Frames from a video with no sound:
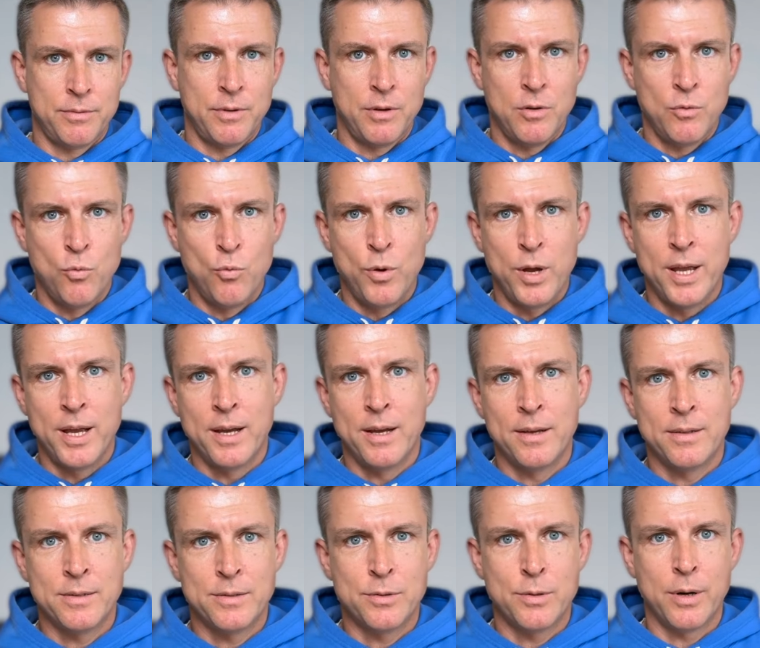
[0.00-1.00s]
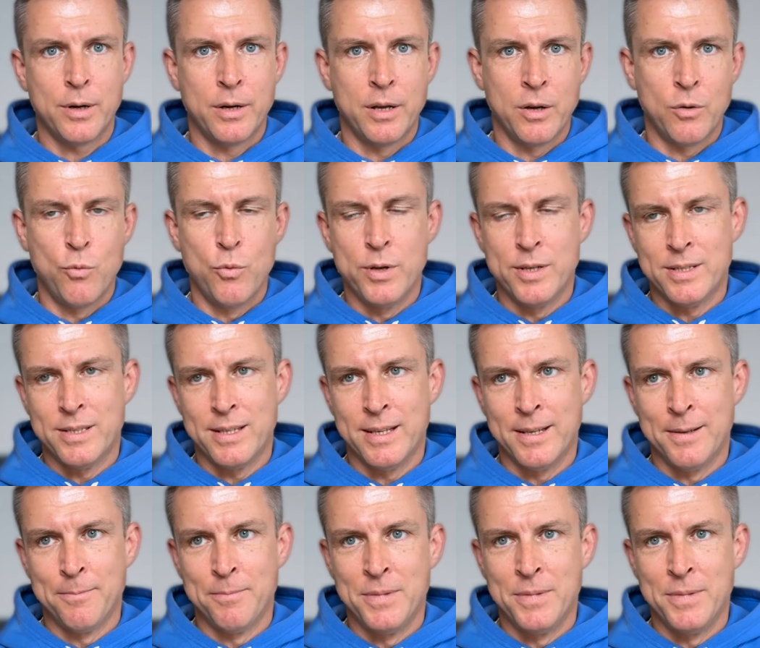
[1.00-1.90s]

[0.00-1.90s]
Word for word: we are struggling with um,